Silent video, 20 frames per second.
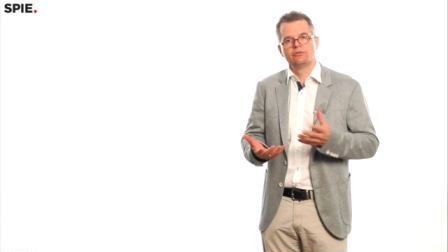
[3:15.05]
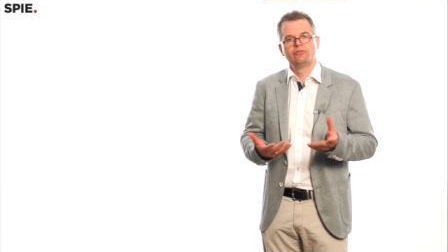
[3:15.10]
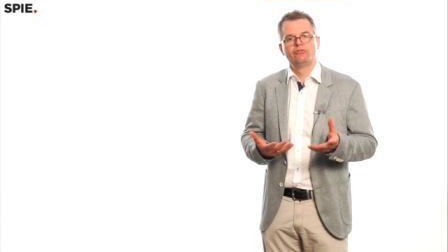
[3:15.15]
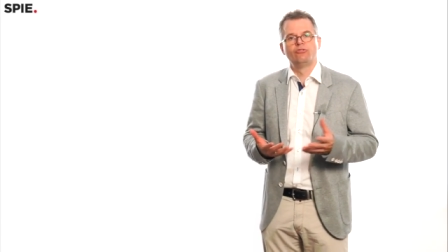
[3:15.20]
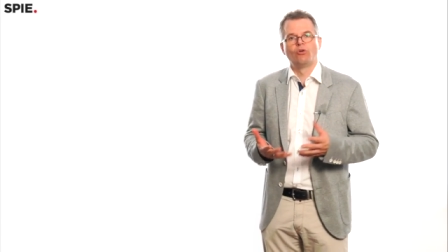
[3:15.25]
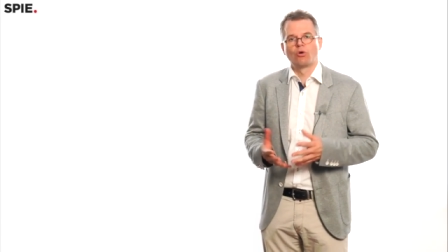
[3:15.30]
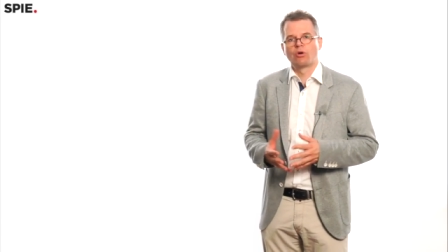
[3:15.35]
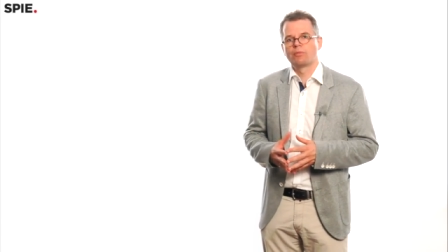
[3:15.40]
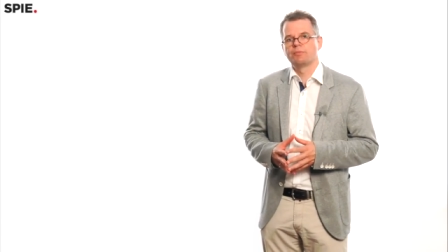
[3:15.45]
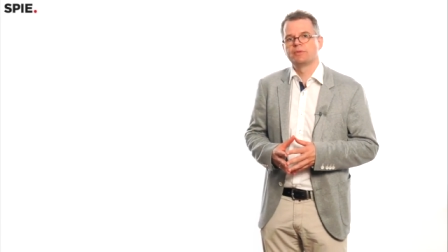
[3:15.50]

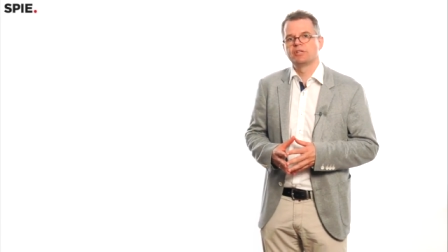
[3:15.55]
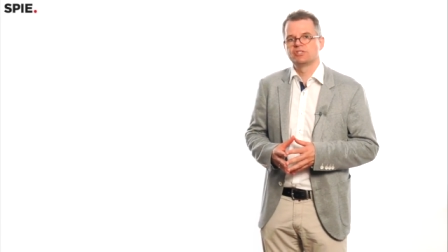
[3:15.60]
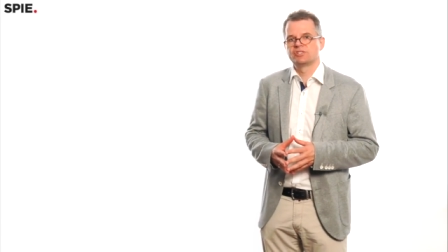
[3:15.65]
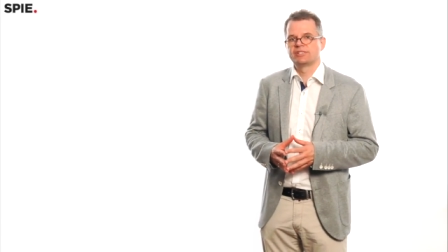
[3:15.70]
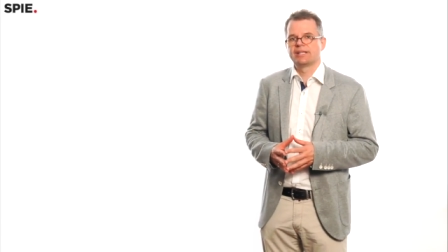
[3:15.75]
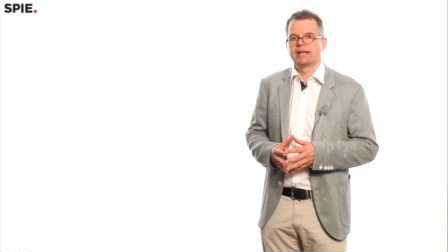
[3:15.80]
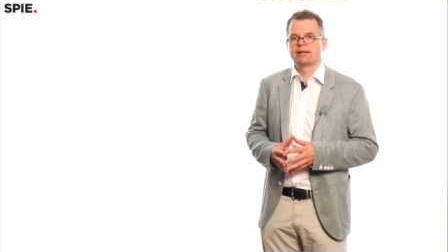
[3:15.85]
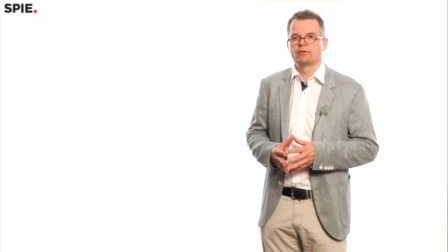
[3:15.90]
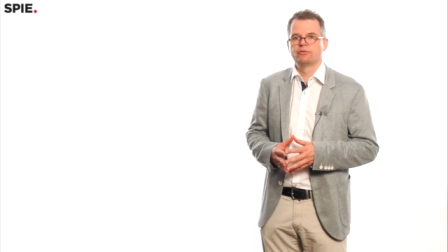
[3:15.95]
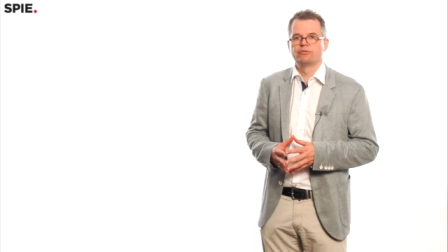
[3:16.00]
form this
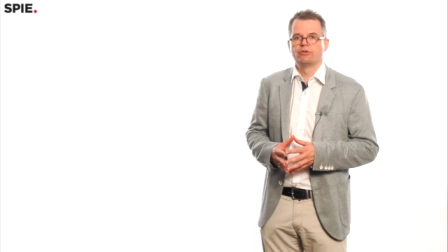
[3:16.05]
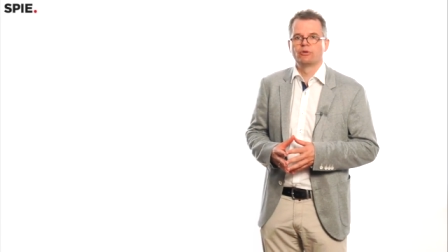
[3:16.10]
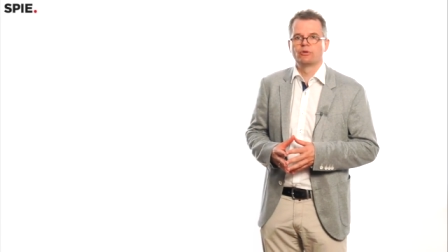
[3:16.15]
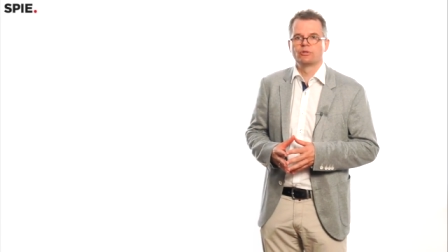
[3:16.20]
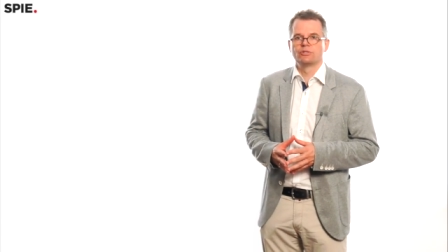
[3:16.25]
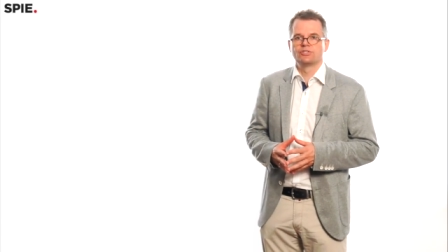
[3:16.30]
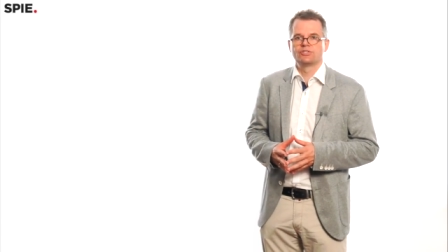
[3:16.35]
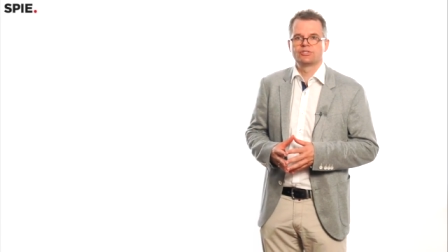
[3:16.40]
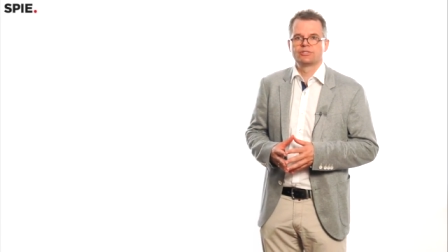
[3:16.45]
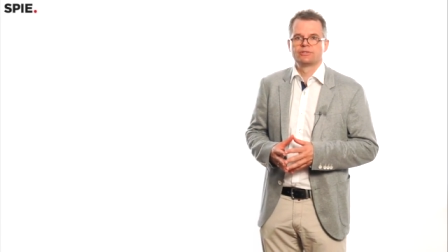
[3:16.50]

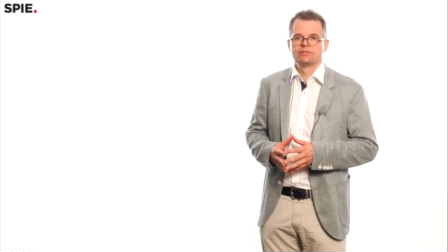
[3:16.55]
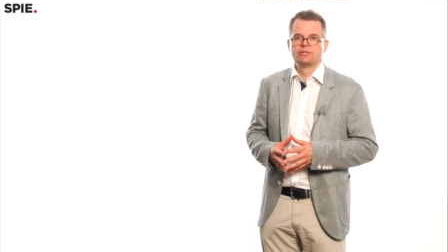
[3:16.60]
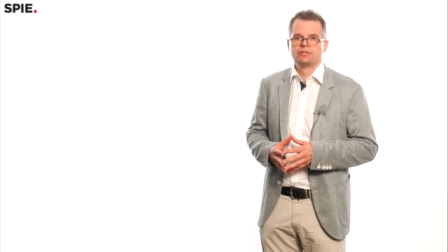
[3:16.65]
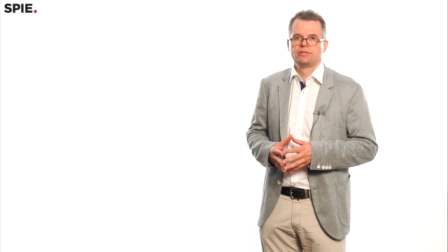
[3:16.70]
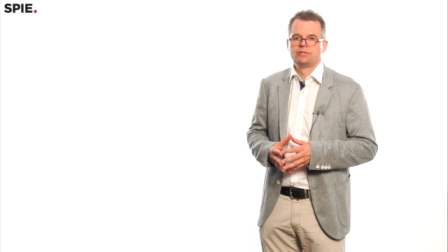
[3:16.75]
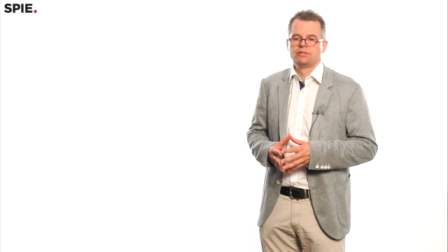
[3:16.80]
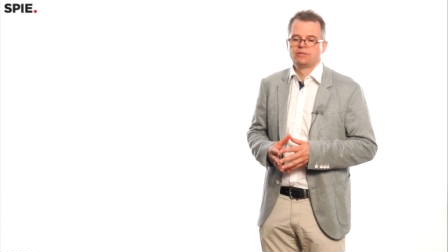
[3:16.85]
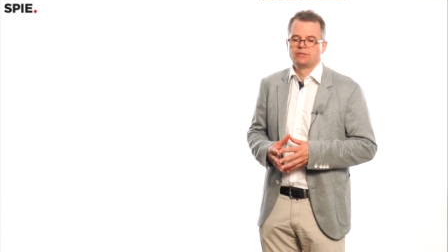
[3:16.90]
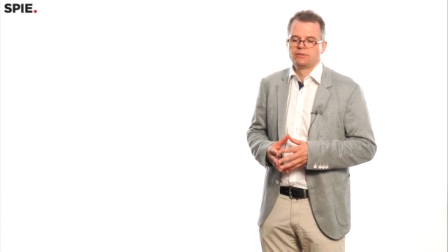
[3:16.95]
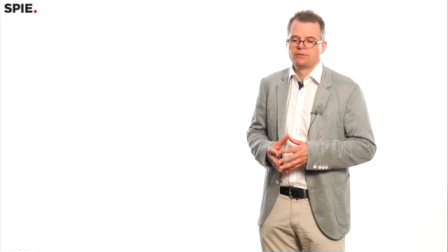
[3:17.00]
nanofocus,
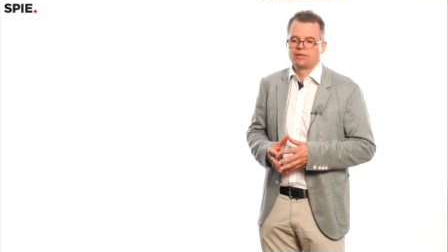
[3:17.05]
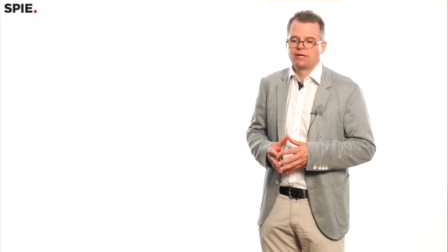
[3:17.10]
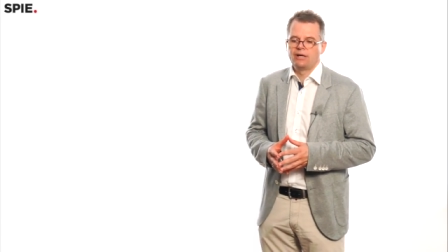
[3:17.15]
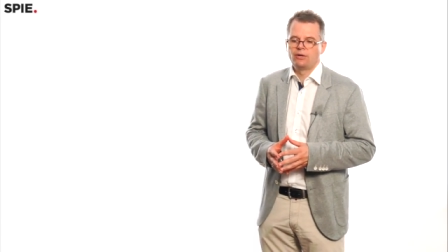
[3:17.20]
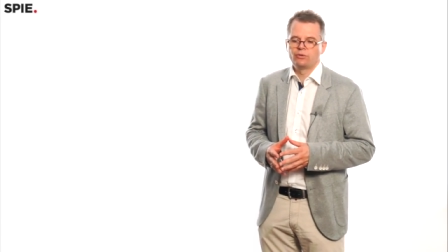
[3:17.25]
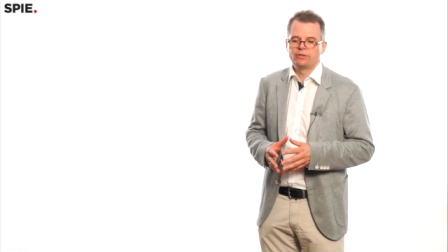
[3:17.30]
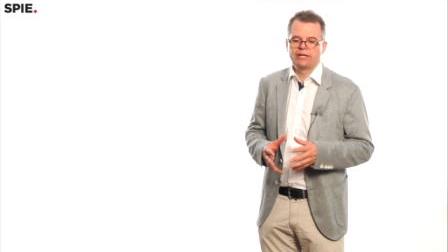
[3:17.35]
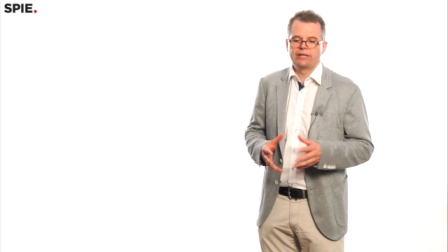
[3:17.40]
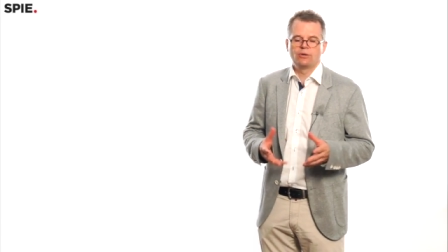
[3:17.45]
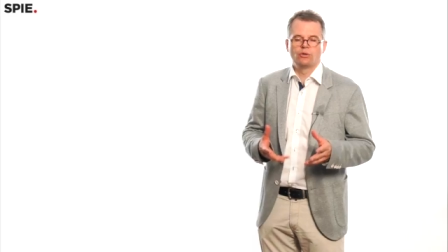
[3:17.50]

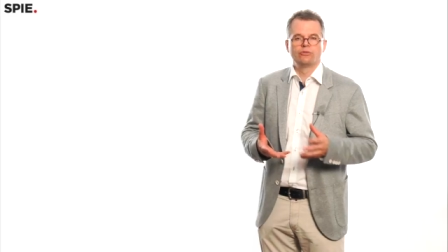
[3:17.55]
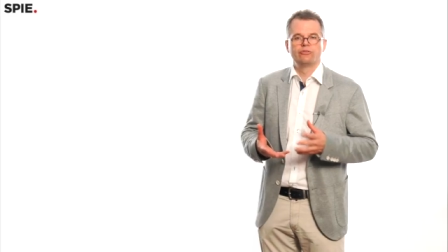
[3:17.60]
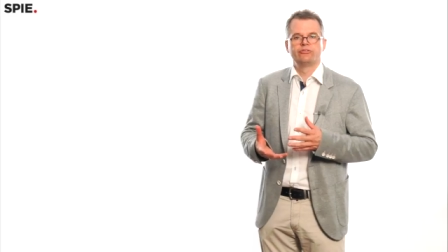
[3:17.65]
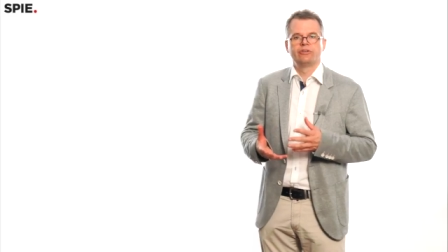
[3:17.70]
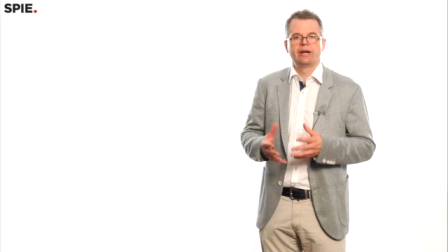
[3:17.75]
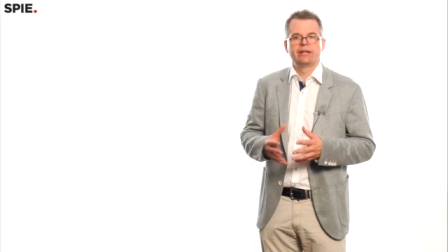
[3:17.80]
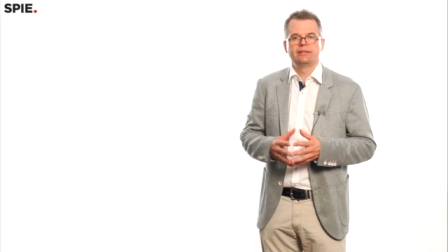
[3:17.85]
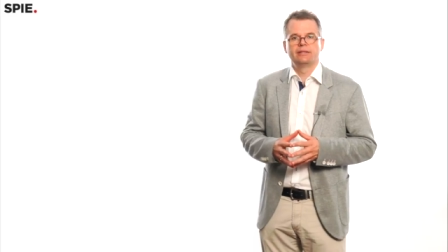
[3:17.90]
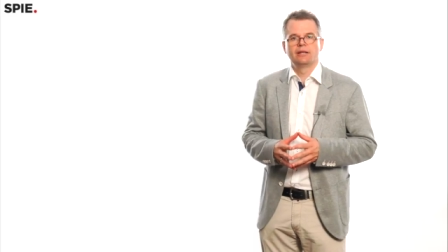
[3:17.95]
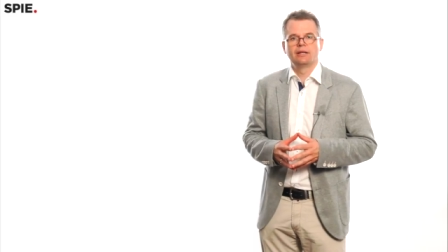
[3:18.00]
how they
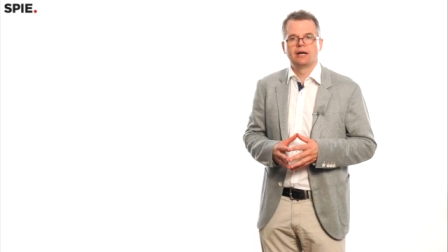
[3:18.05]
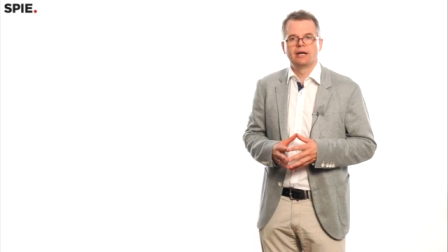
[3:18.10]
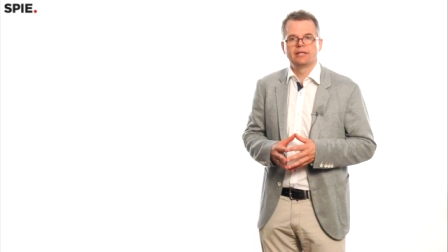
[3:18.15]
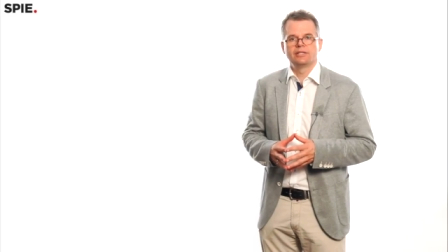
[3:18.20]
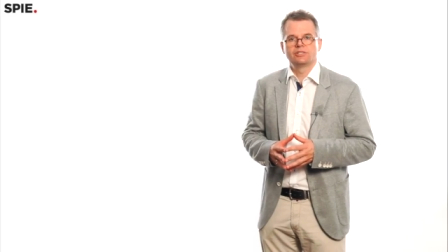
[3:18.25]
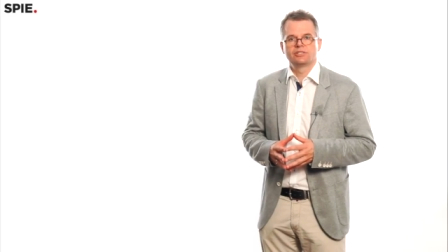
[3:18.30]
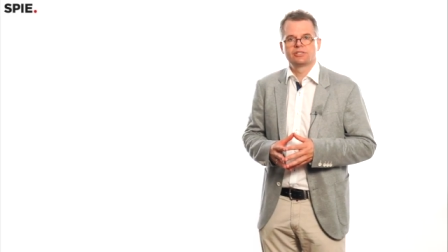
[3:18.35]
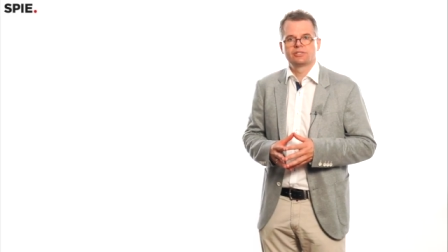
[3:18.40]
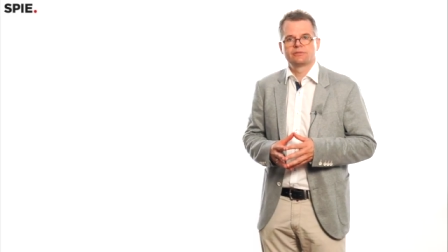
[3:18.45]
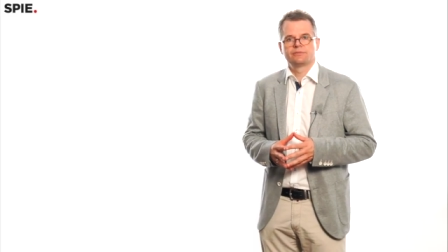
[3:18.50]
confine the
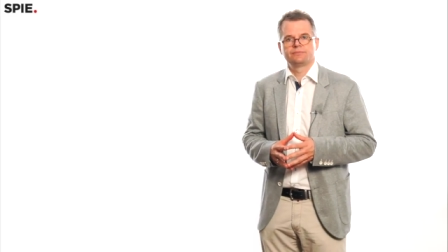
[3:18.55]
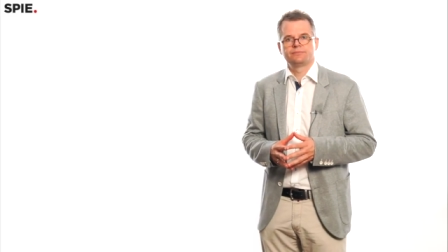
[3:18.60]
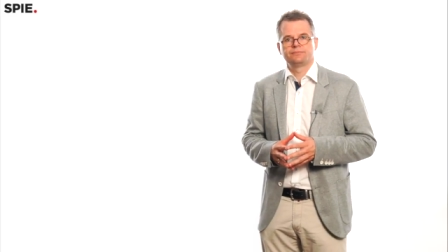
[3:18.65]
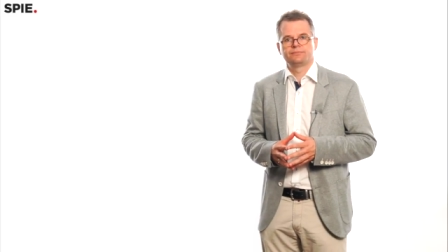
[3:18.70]
light.